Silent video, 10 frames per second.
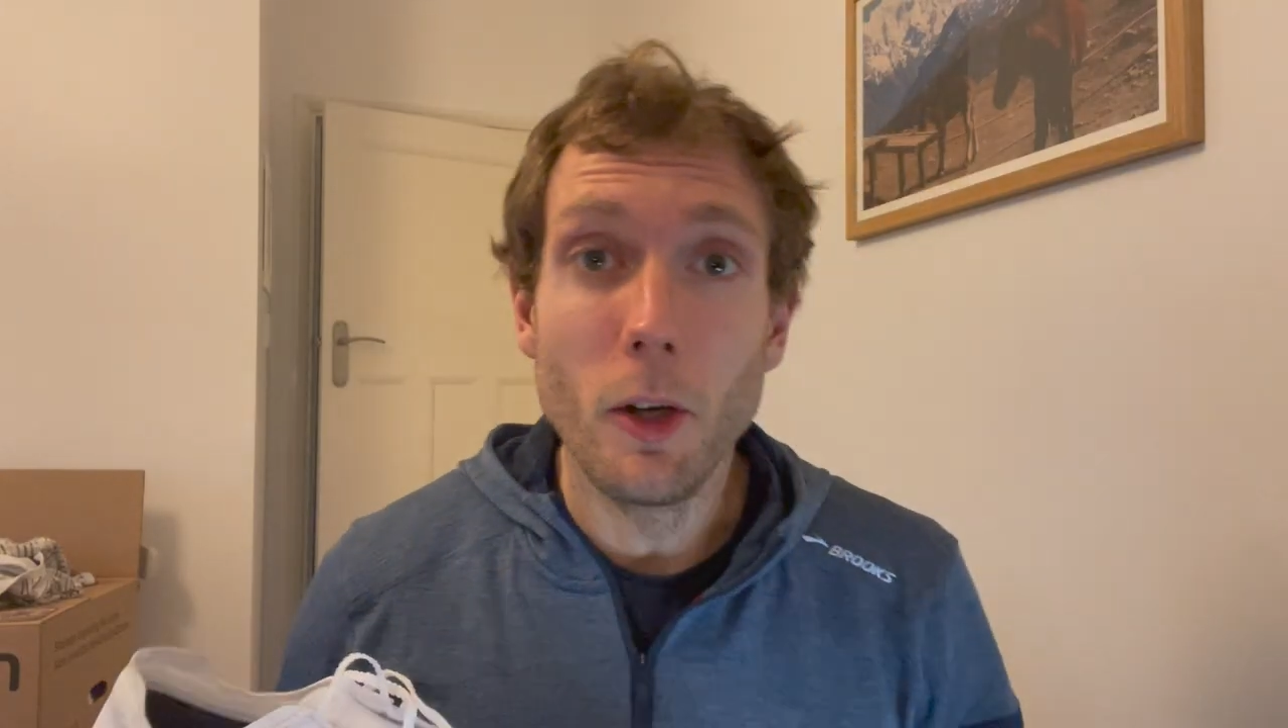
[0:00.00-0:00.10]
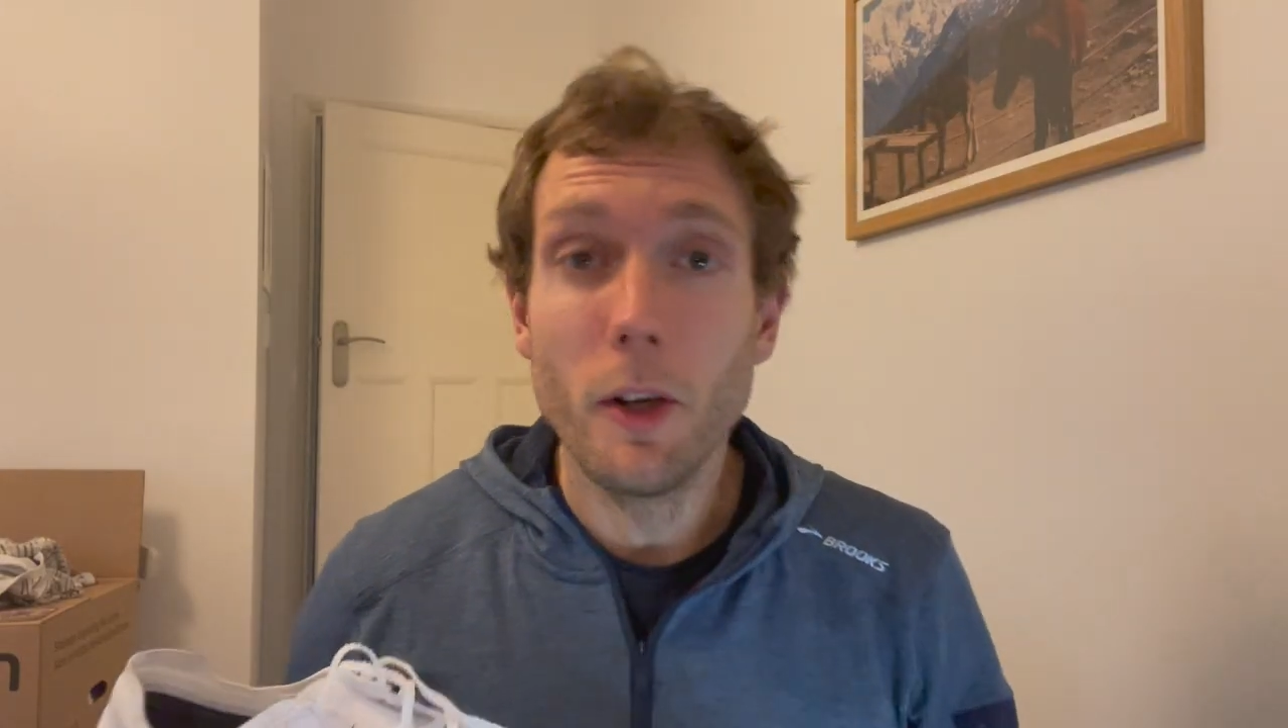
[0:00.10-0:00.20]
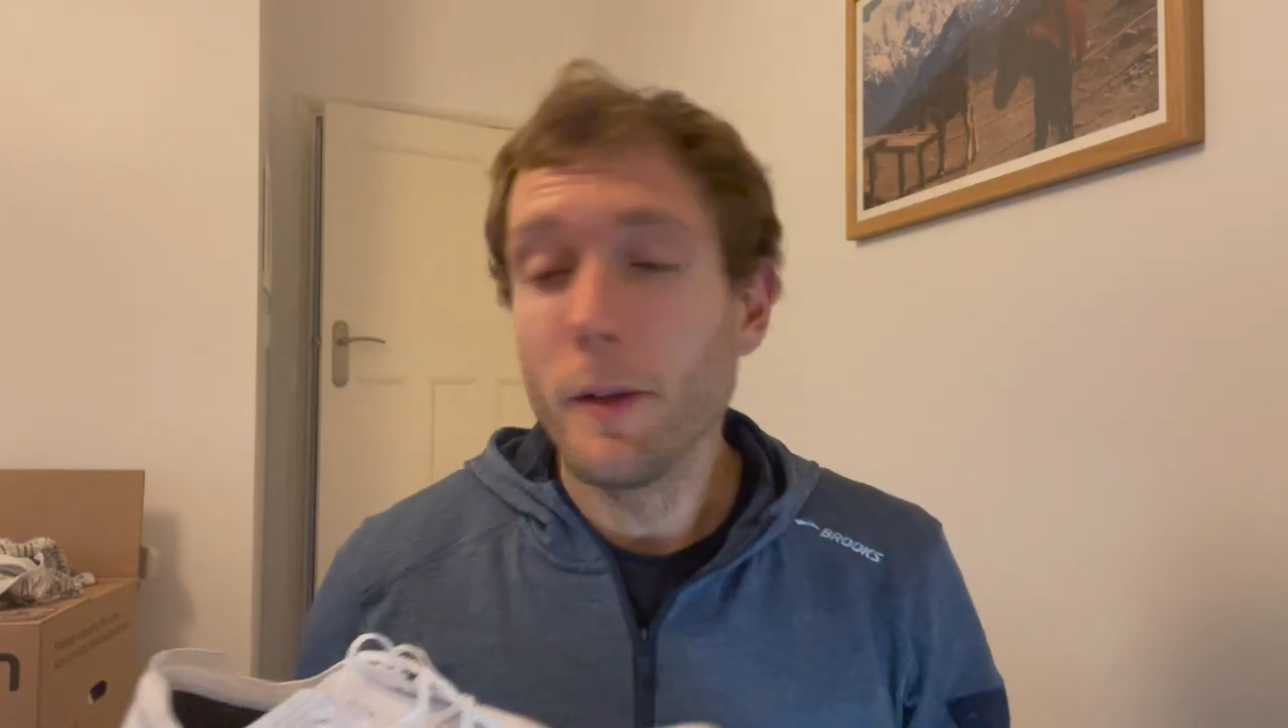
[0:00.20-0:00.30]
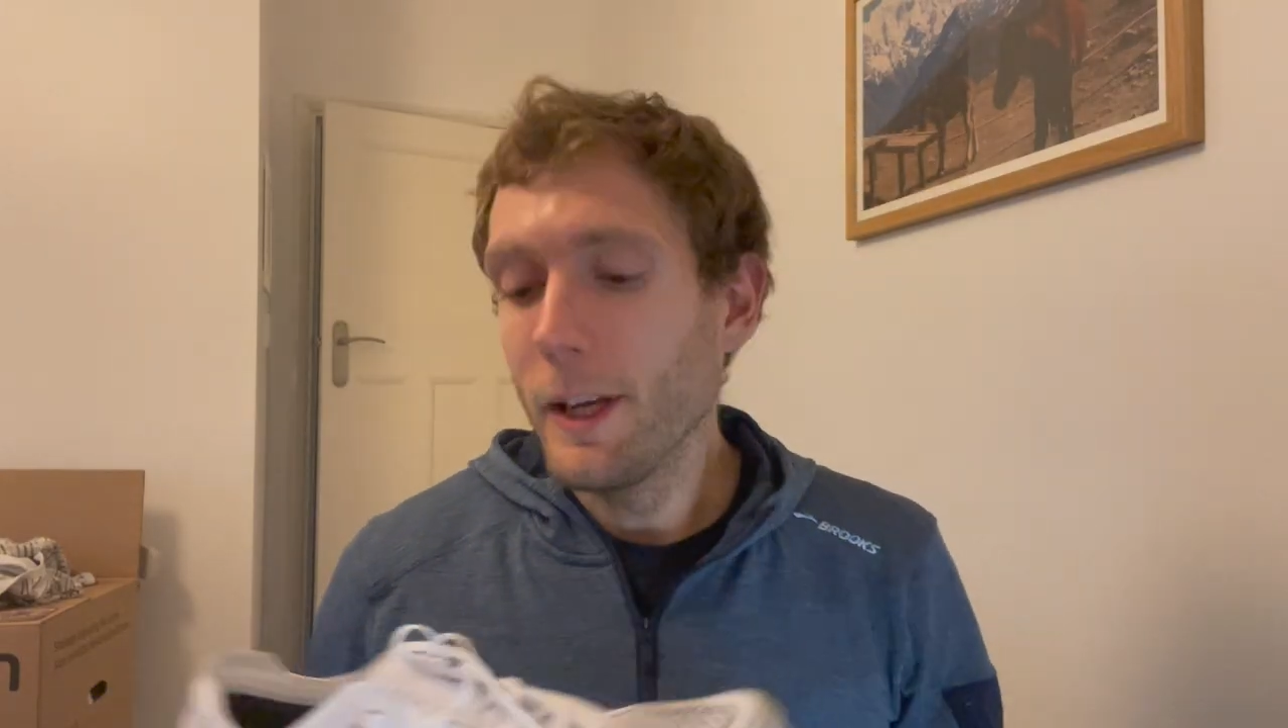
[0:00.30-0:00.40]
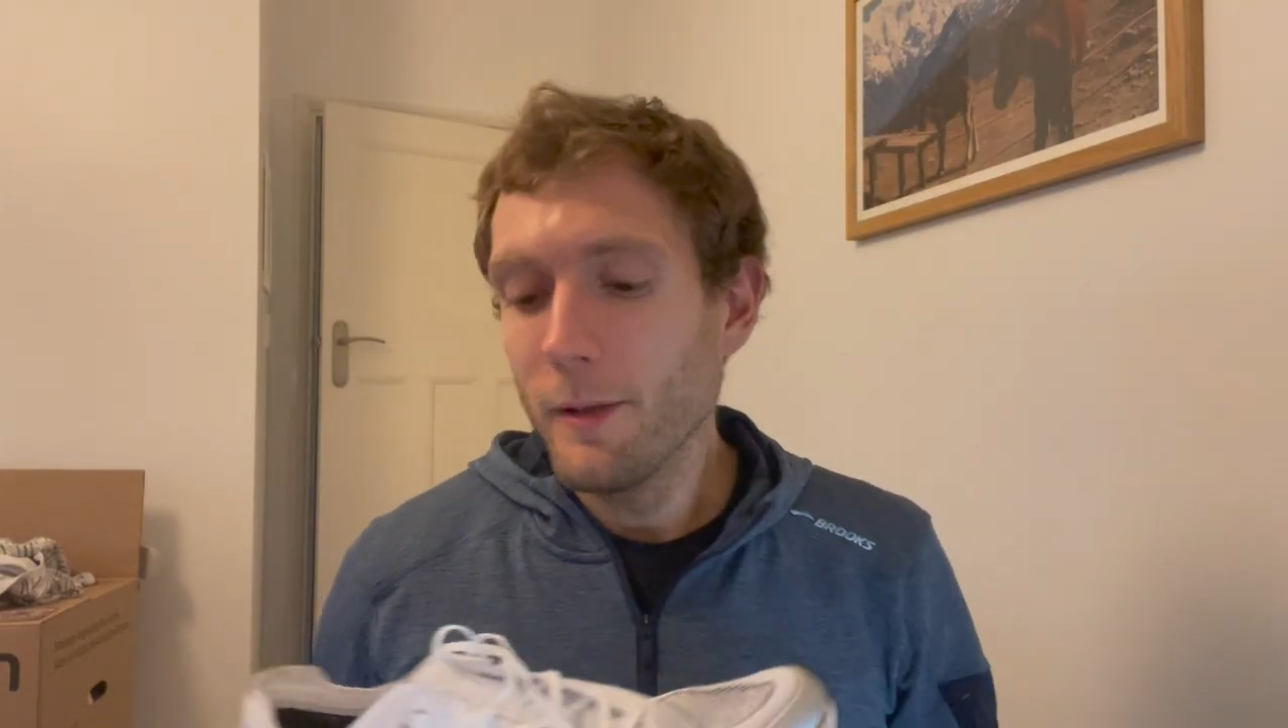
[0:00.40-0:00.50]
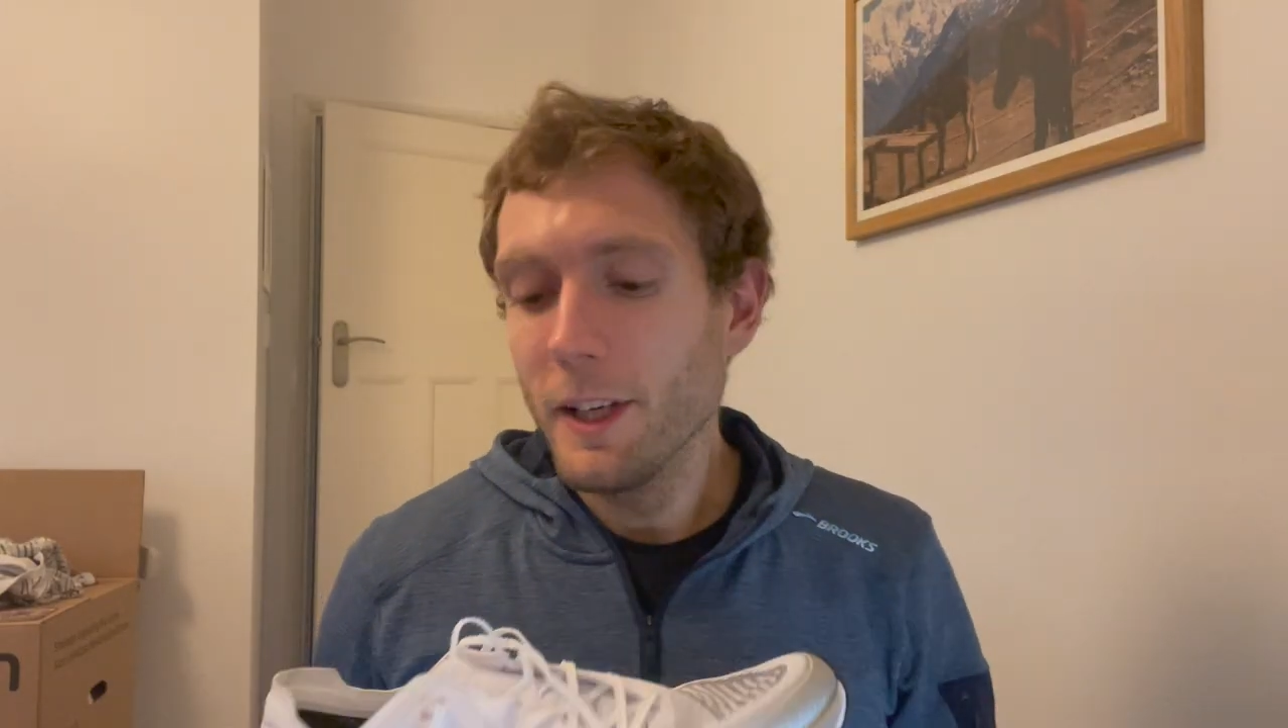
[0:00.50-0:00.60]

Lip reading: on the Vaporfly